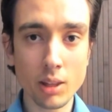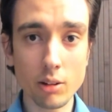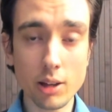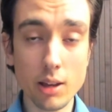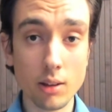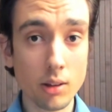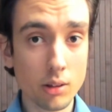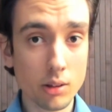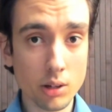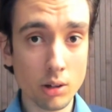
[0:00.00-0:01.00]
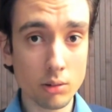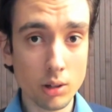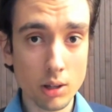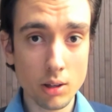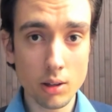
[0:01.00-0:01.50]
Okay, so
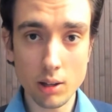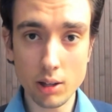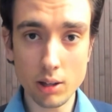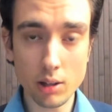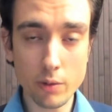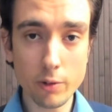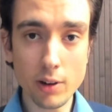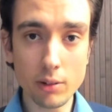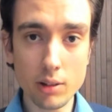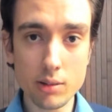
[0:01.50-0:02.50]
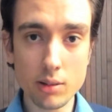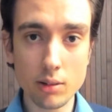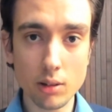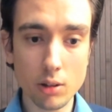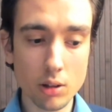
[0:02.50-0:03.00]
if you found this
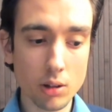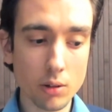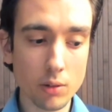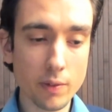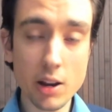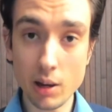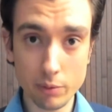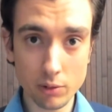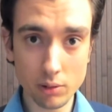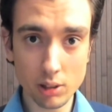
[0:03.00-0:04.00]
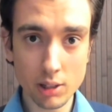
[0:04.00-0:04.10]
very helpful,